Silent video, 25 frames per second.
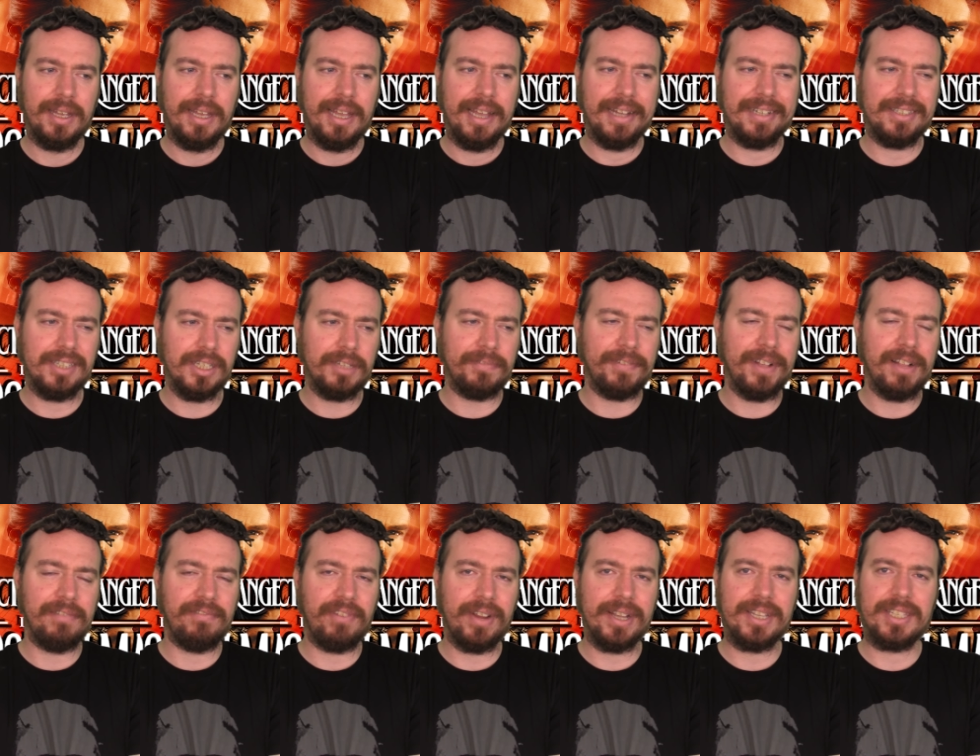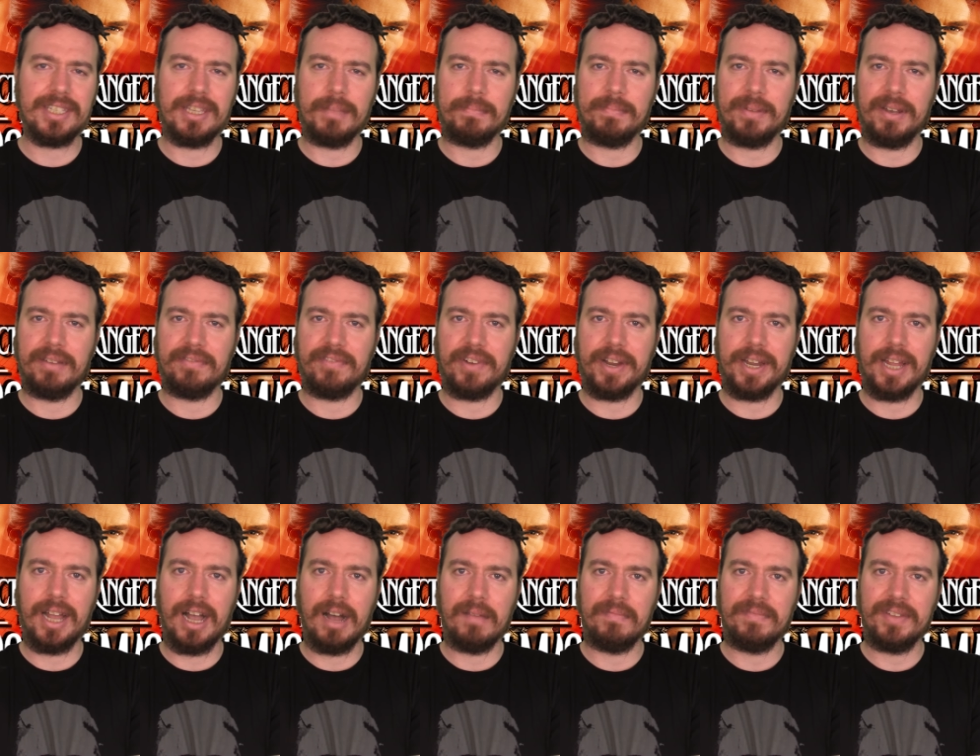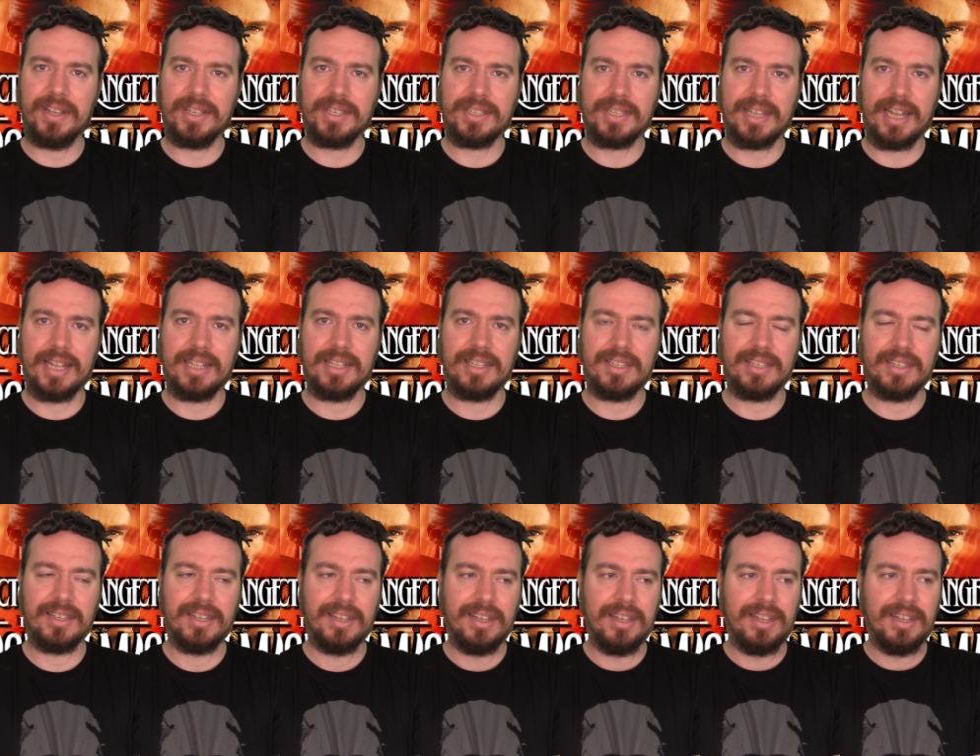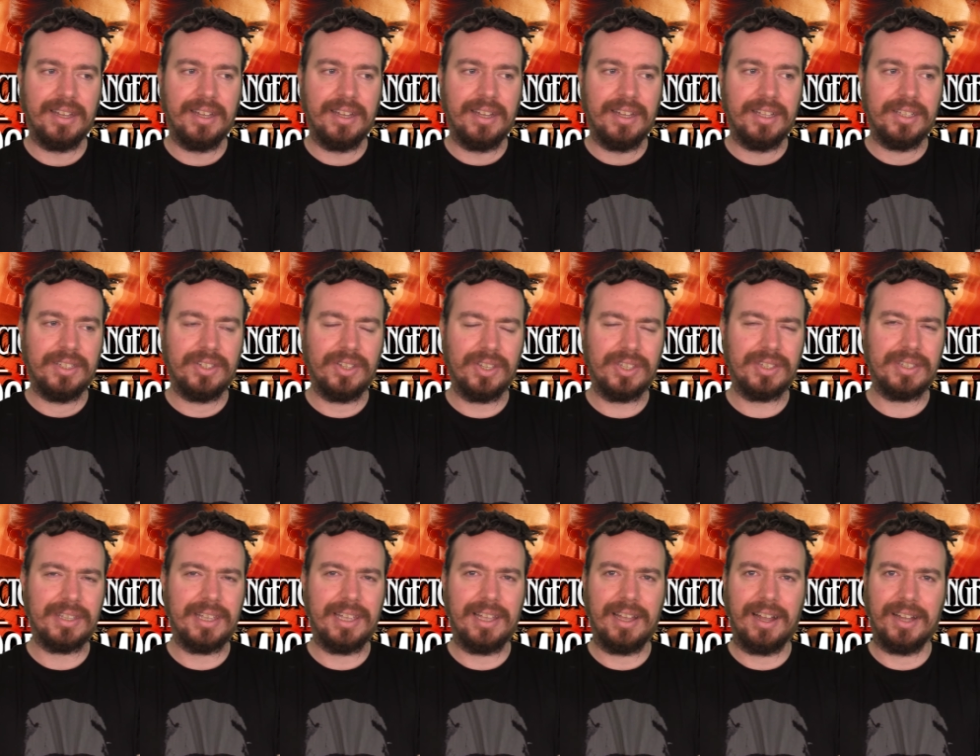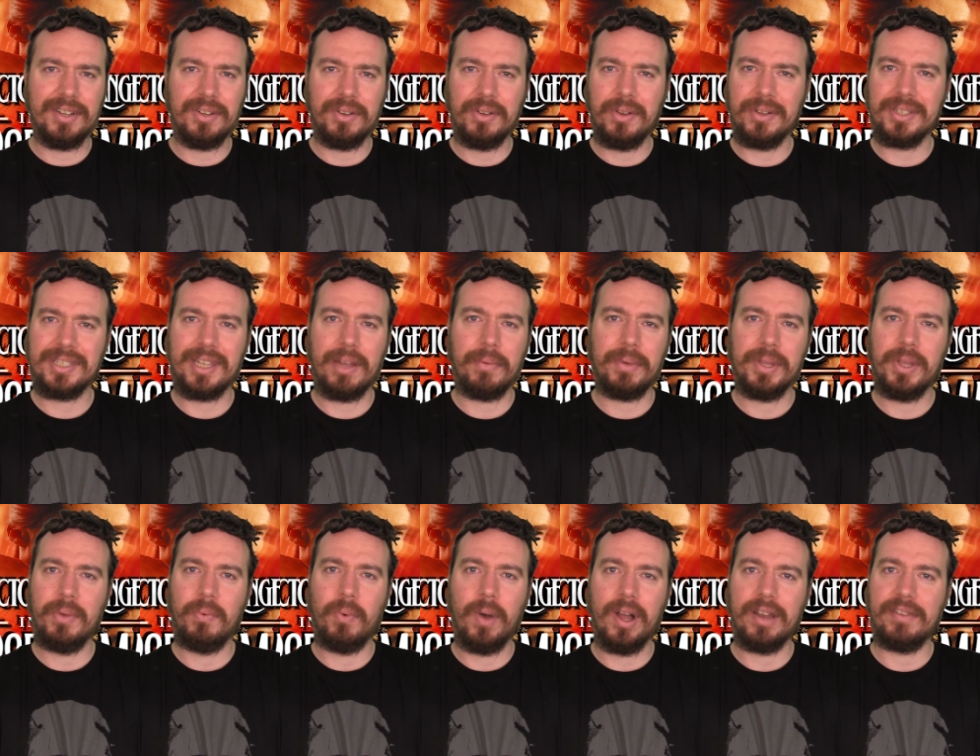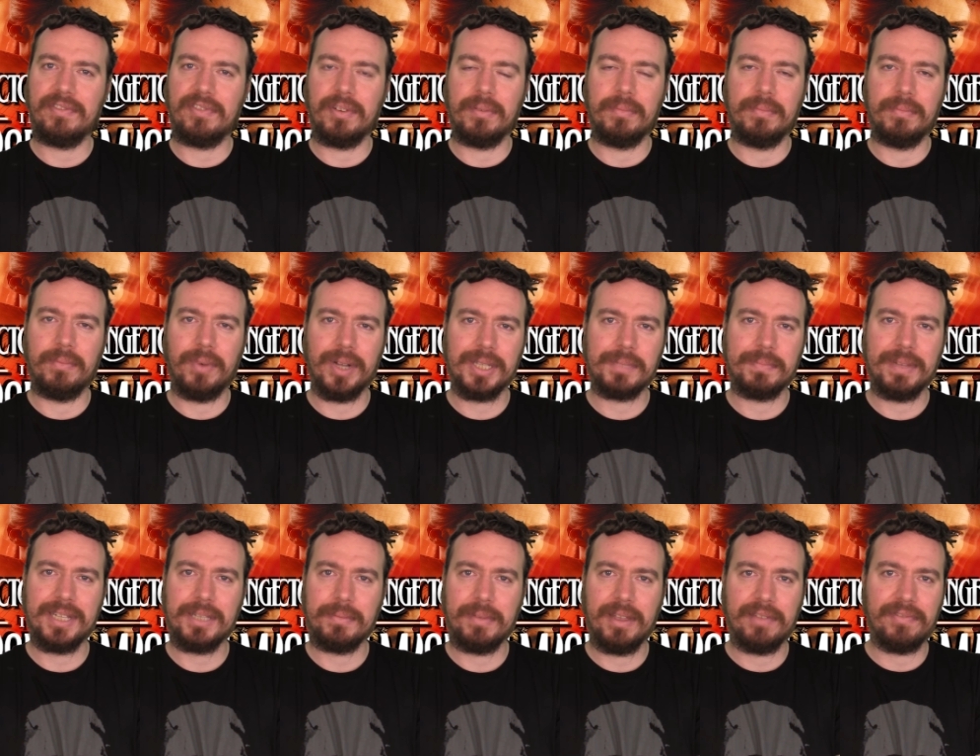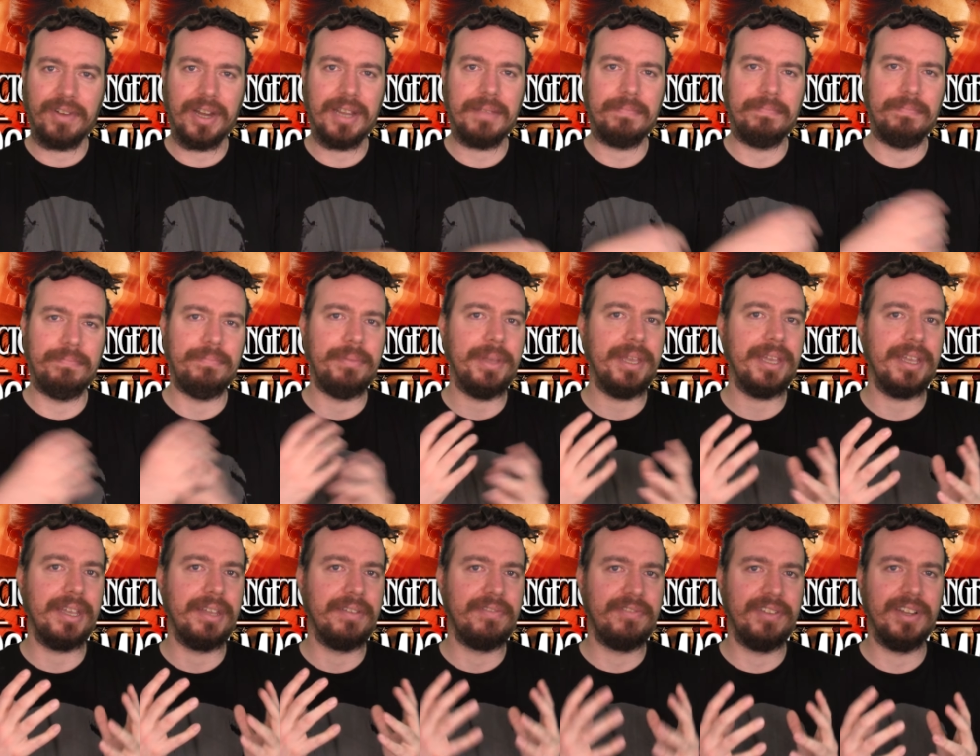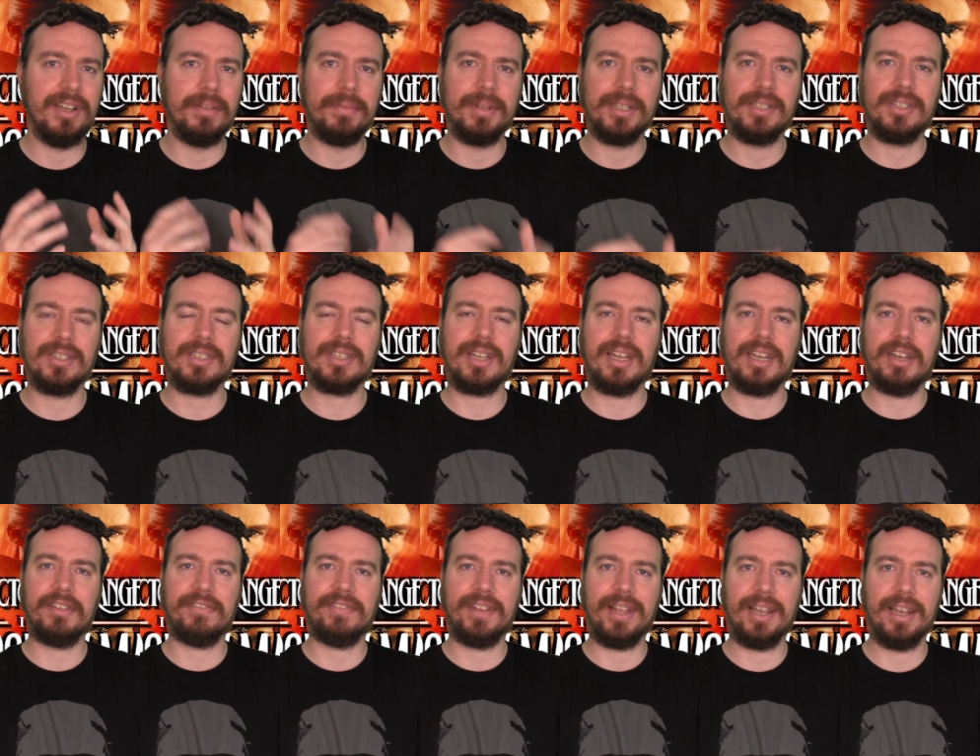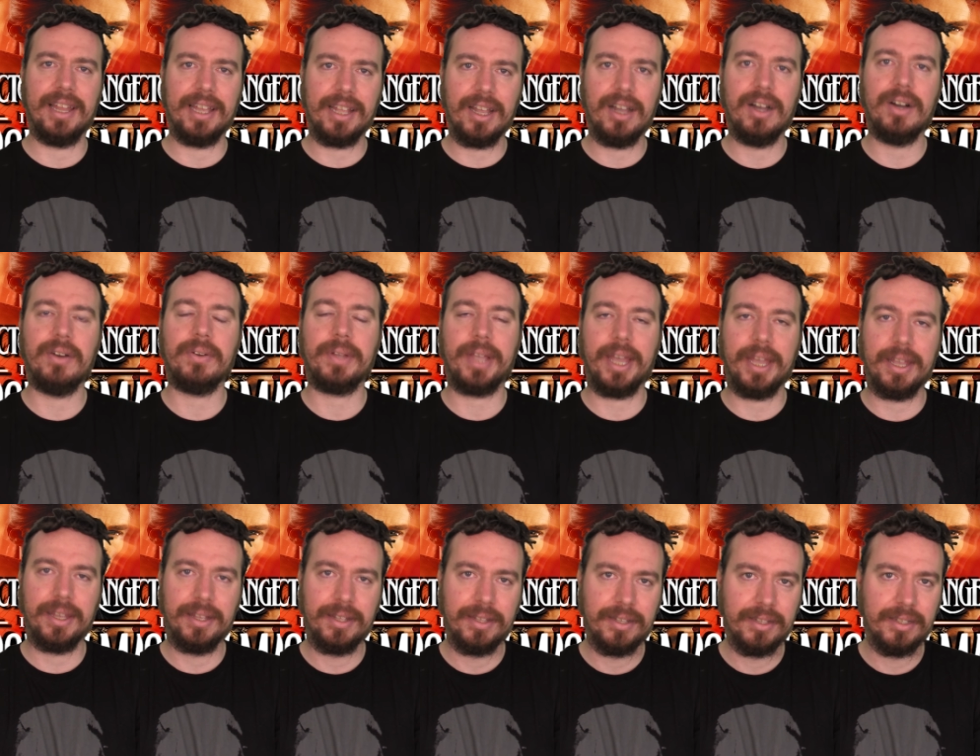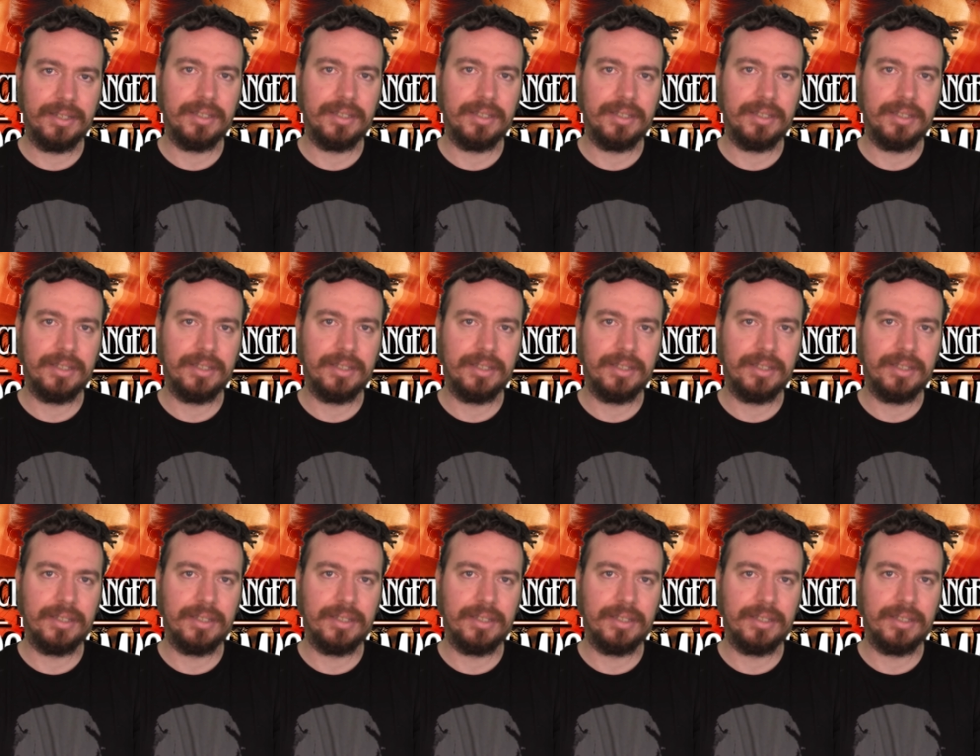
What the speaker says: it just felt very simple and very obvious. And just, I don't know, is that what you want from what's meant to be a very big film? It just kind of felt like, oh, okay.